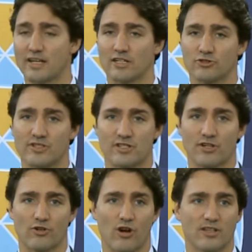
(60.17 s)
countries and
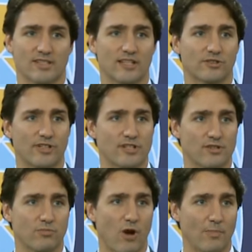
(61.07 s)
across countries
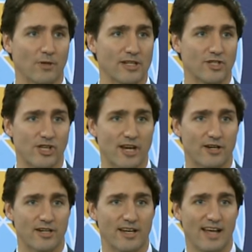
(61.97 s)
are properly
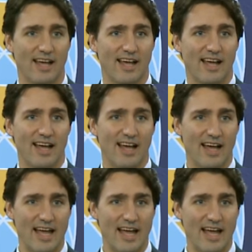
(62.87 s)
shared, and